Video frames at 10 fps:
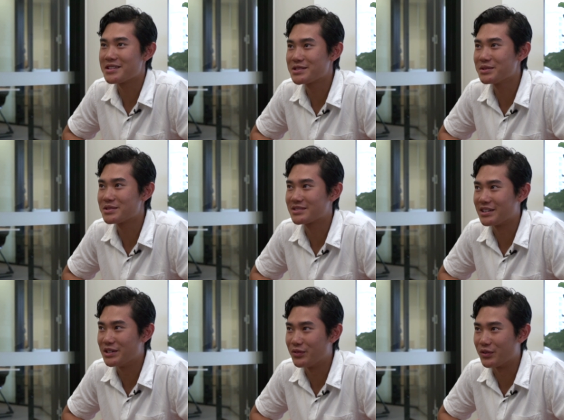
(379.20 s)
still
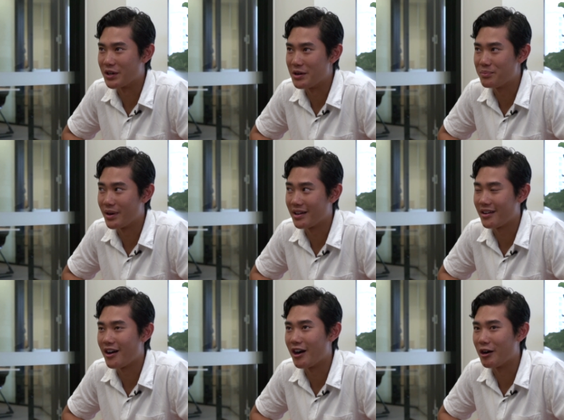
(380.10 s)
studied for it,
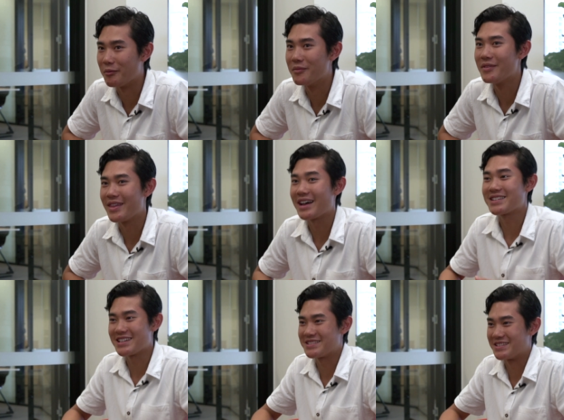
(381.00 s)
but that
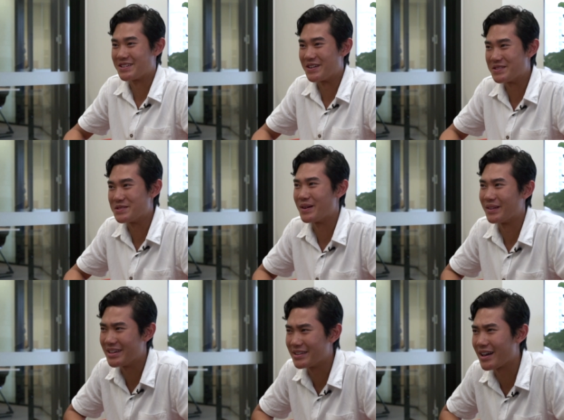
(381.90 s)
test didn't go too well
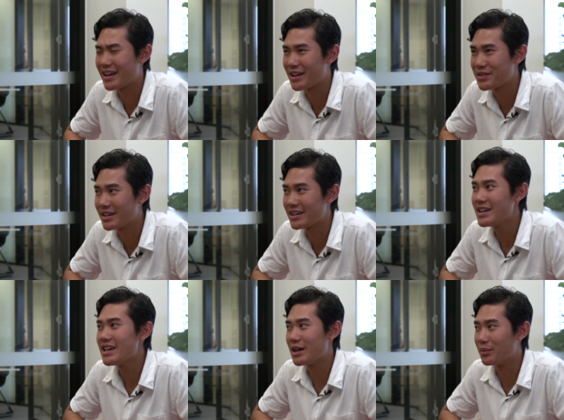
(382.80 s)
either. And I think
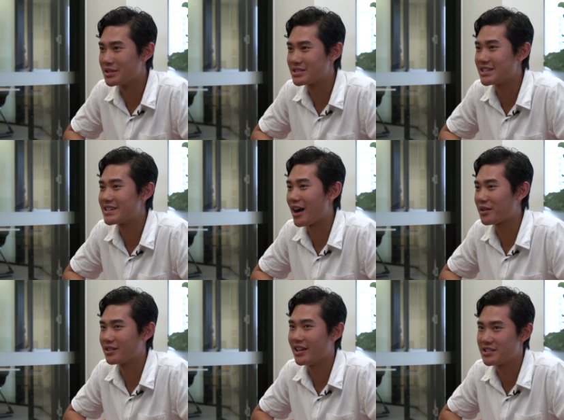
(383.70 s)
it was the
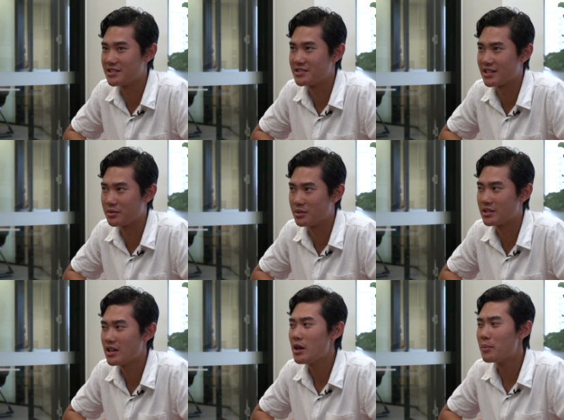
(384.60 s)
calculations, and it was
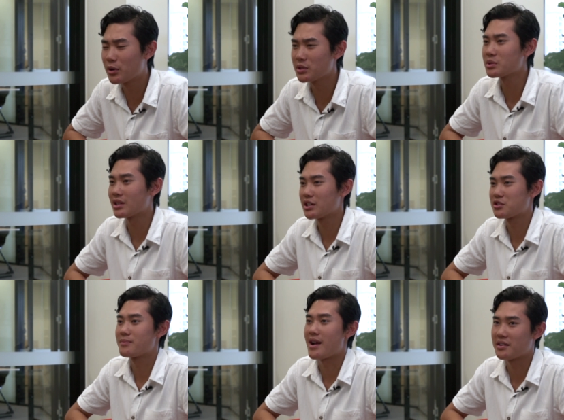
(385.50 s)
because it was
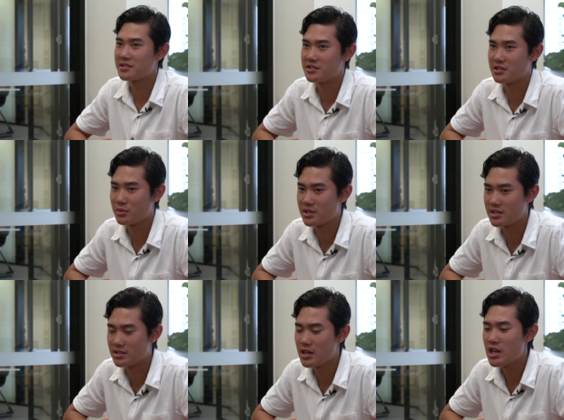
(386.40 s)
electromagnetism, which
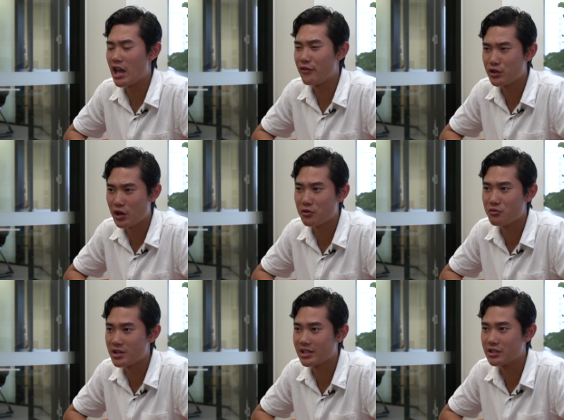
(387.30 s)
is, if you don't
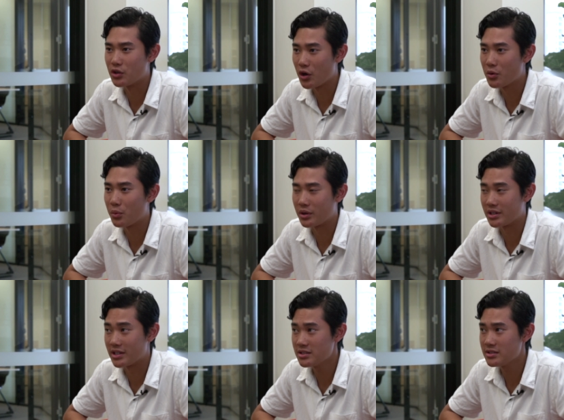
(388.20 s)
really know what it
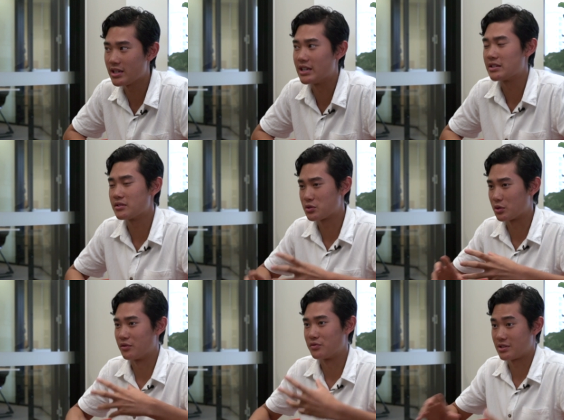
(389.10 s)
is, it
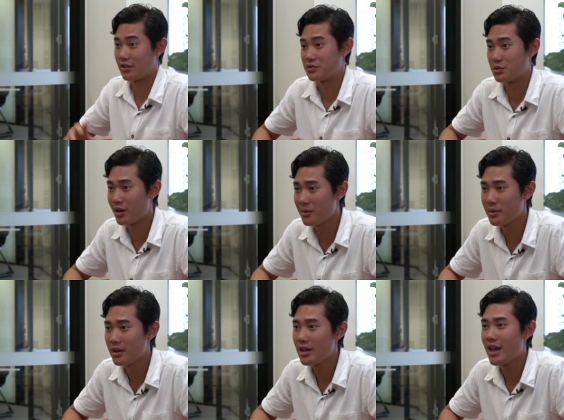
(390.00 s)
sort of stuffs you up.
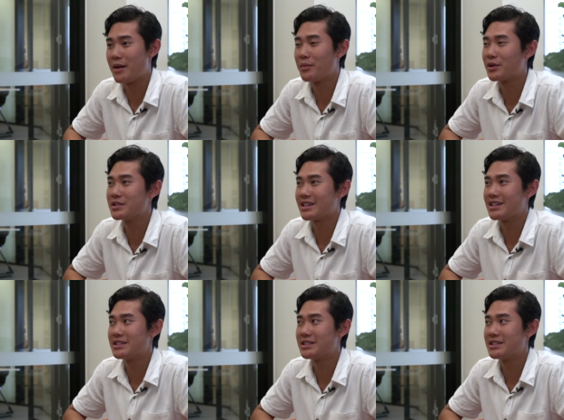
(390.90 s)
And because